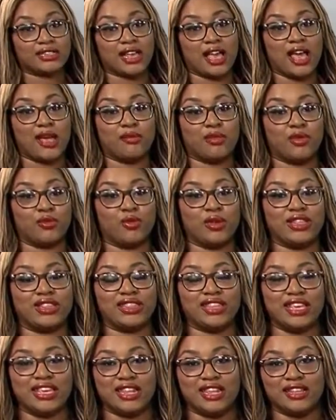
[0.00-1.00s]
in time, and we
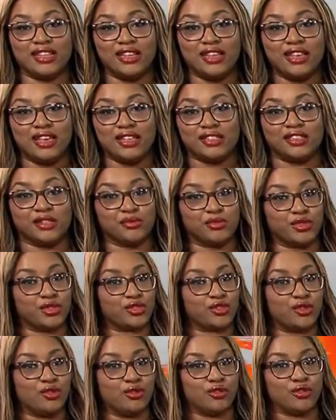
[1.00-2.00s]
need it.
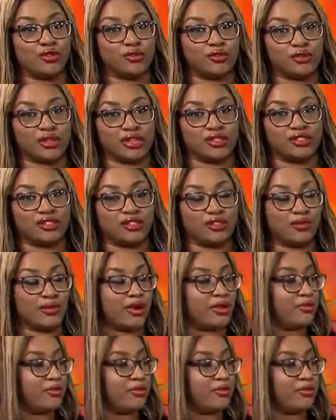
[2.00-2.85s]
Temperatures cooler thanks to the